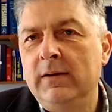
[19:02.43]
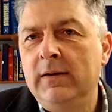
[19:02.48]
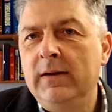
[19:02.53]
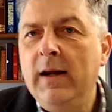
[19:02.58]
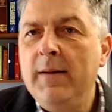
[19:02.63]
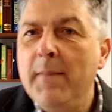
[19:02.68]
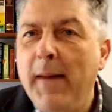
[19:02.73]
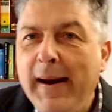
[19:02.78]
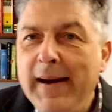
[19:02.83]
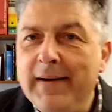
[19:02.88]

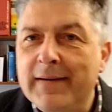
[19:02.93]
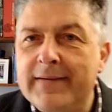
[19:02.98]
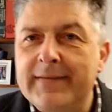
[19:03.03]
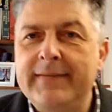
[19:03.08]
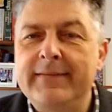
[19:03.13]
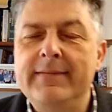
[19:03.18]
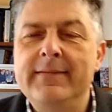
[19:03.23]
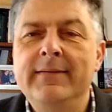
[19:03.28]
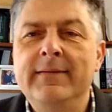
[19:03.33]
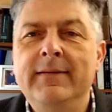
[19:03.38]
He made
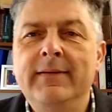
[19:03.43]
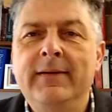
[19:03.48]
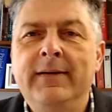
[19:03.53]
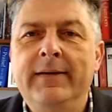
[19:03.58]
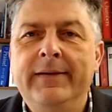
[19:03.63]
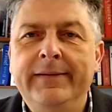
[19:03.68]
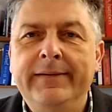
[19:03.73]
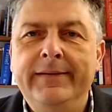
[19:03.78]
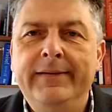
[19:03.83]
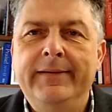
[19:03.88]
us.
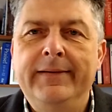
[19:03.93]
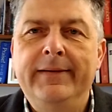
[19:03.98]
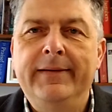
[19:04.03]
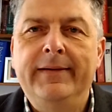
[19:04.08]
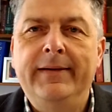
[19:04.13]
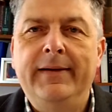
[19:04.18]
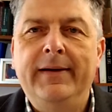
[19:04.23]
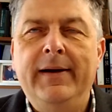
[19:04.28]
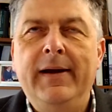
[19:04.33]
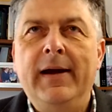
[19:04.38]

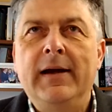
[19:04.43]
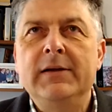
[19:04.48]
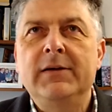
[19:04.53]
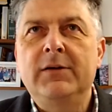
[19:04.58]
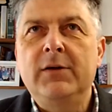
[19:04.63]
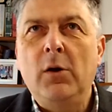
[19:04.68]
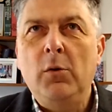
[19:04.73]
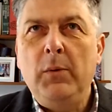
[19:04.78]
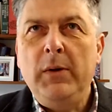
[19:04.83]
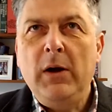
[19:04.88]
And
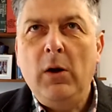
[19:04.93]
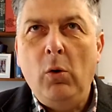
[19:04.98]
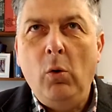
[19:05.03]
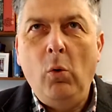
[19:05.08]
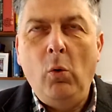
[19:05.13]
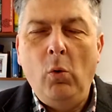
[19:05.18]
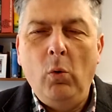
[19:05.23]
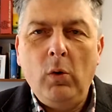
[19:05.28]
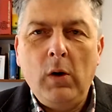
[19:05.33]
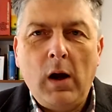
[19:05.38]
so we
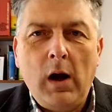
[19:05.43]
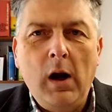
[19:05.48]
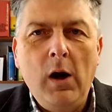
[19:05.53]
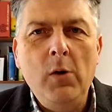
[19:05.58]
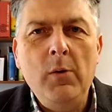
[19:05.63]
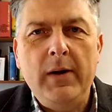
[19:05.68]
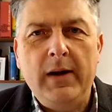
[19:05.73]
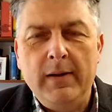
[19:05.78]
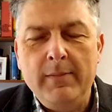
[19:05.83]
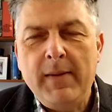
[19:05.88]
all
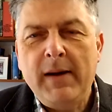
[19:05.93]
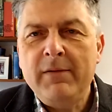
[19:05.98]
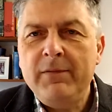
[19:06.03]
owe him,